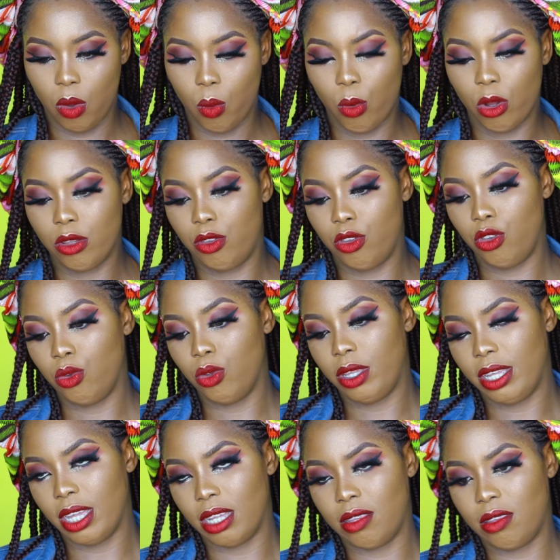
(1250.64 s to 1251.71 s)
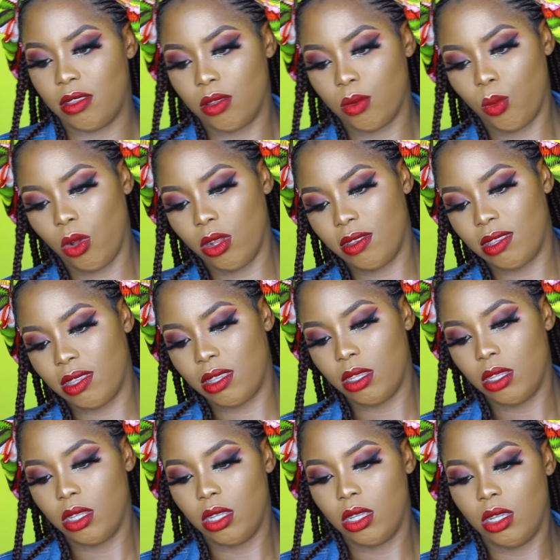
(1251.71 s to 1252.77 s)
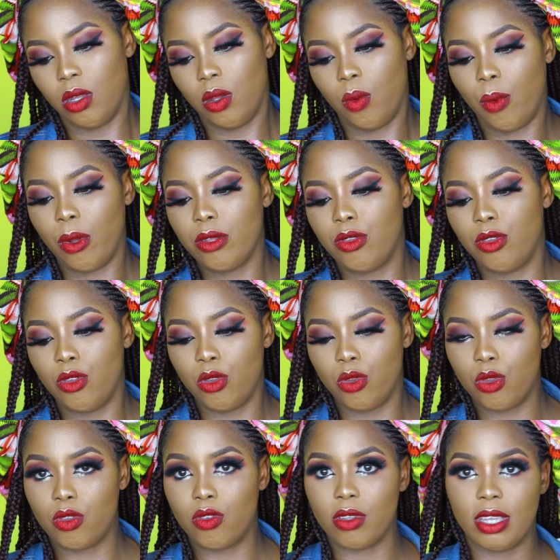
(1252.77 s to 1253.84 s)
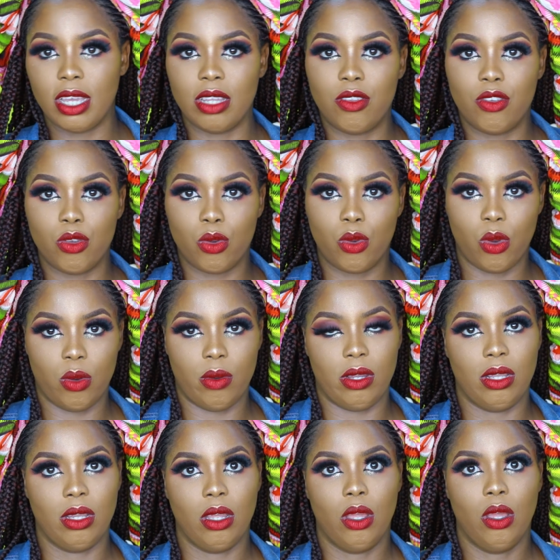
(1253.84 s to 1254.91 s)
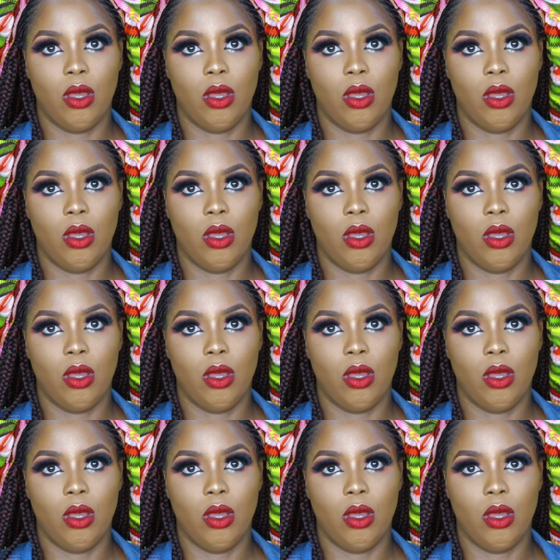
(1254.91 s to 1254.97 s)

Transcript: what do you get? What do you do to get you going?